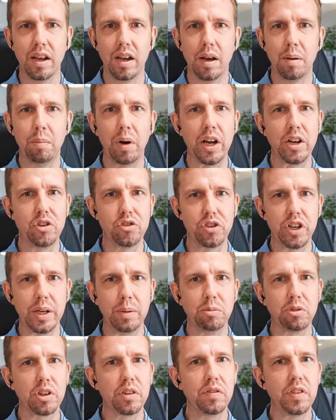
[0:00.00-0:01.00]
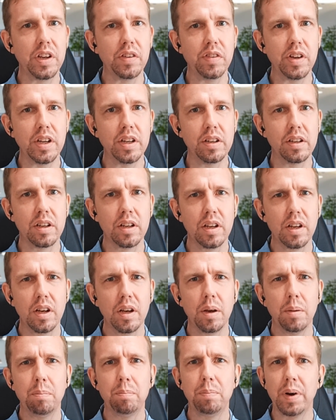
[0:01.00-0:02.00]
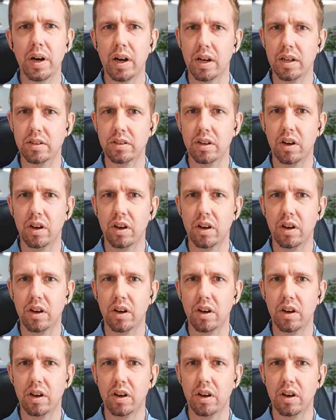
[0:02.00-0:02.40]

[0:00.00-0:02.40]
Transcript: My dreams are vivid, but